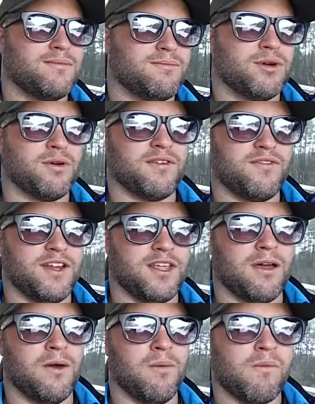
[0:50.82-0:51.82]
put on a
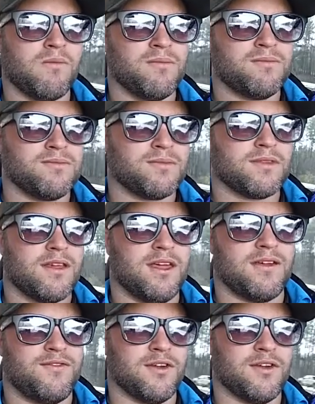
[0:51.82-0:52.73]
video. If